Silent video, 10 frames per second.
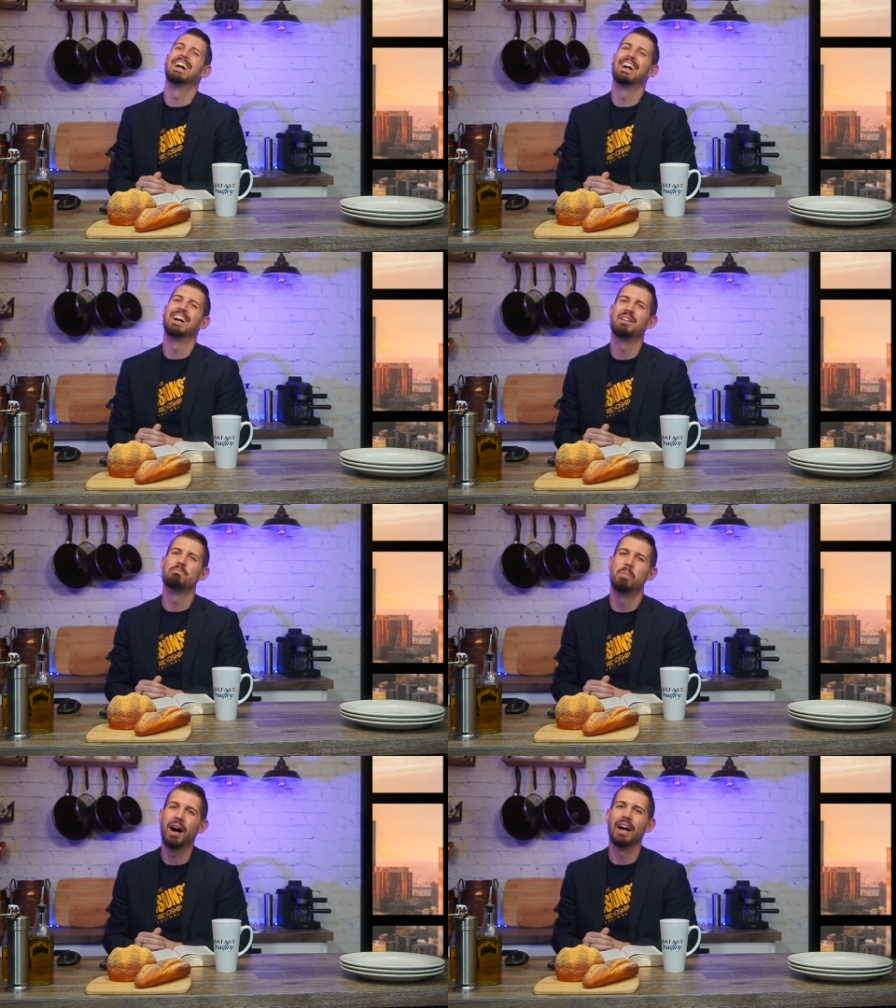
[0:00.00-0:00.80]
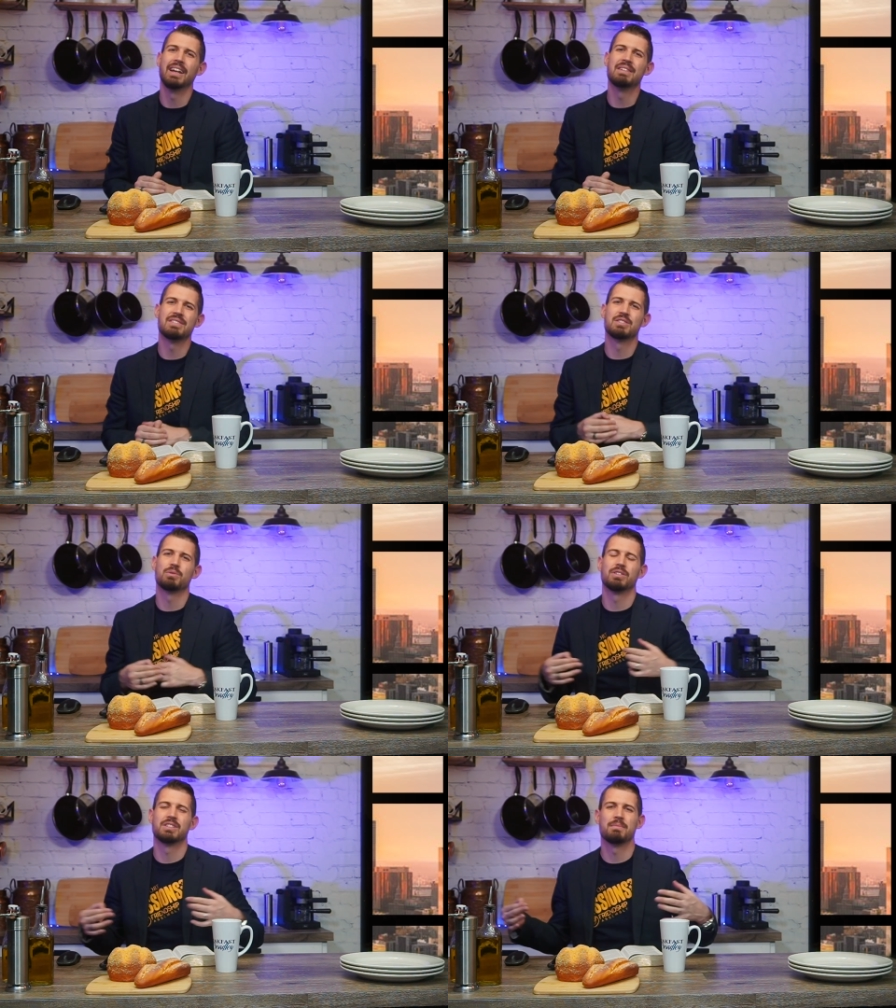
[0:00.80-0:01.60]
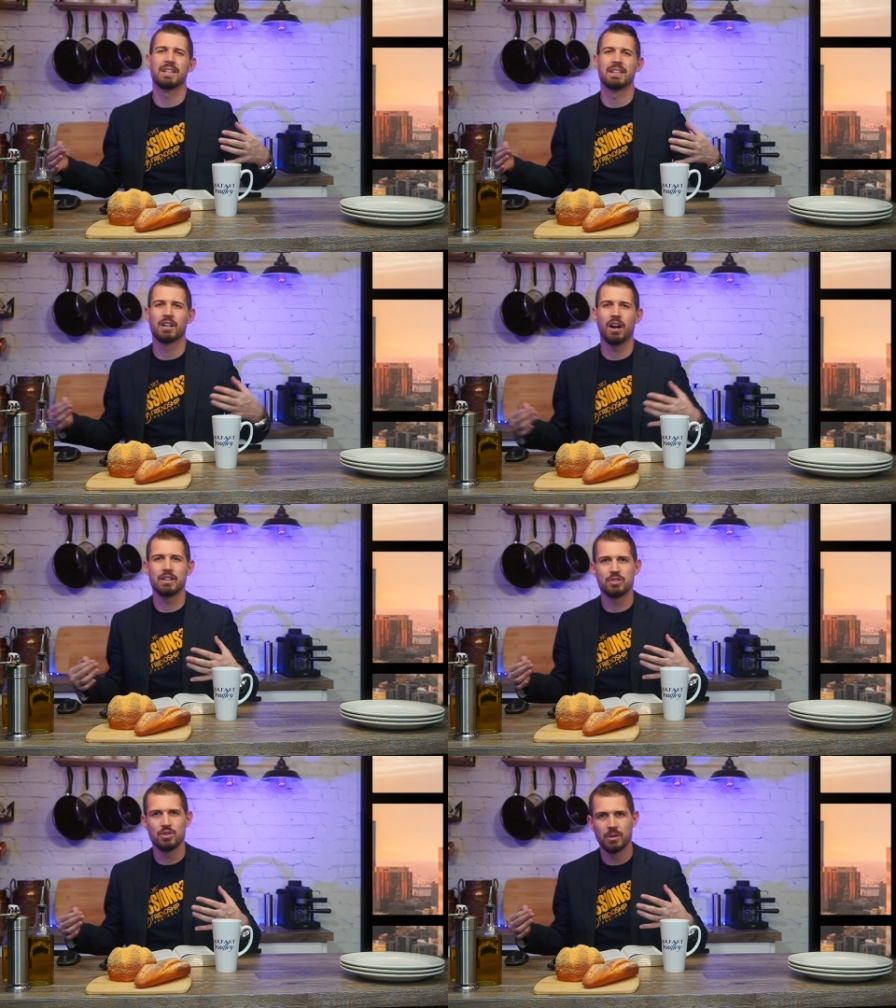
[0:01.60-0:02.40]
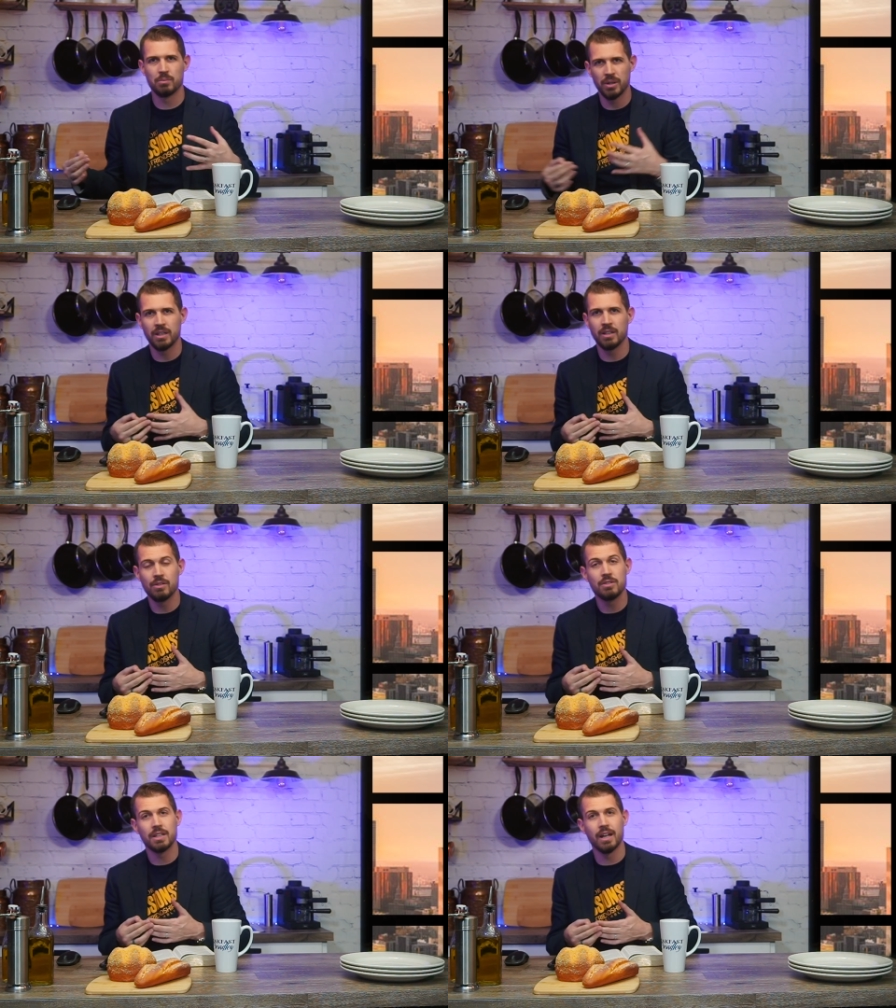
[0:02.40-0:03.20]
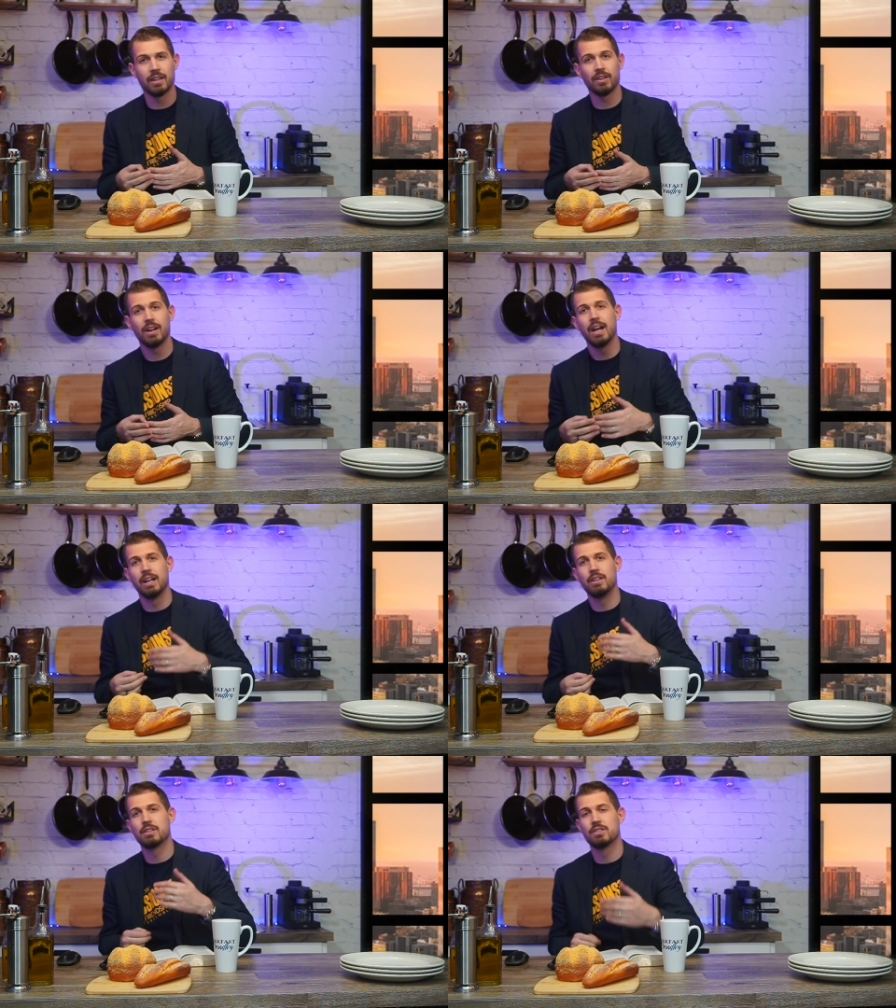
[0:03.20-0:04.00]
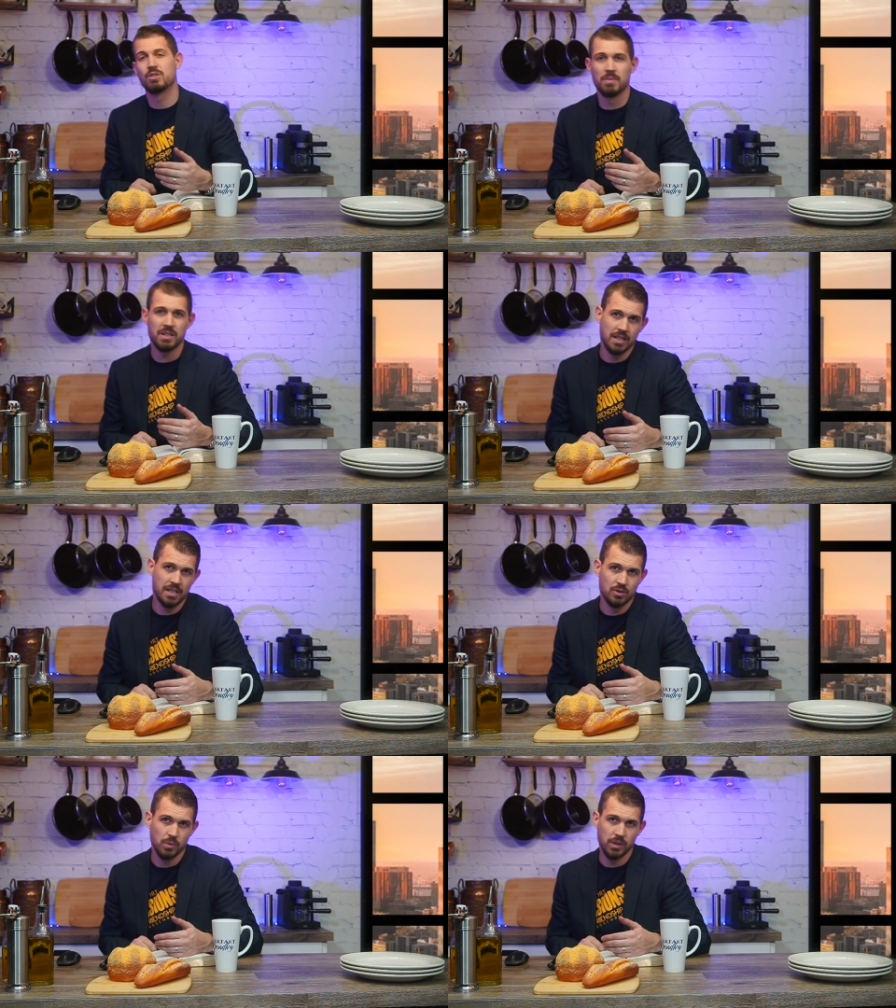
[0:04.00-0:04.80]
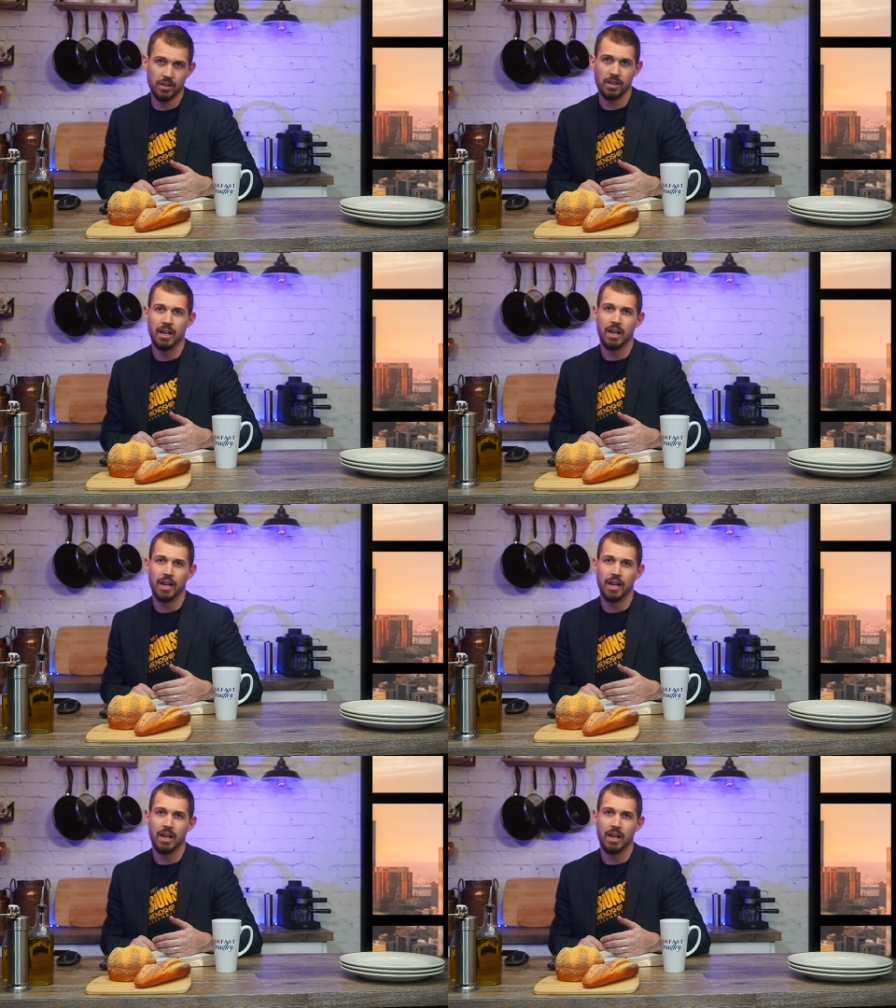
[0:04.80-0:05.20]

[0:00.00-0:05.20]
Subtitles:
But if it's something that God is doing, bringing you together, and you can submit to his will,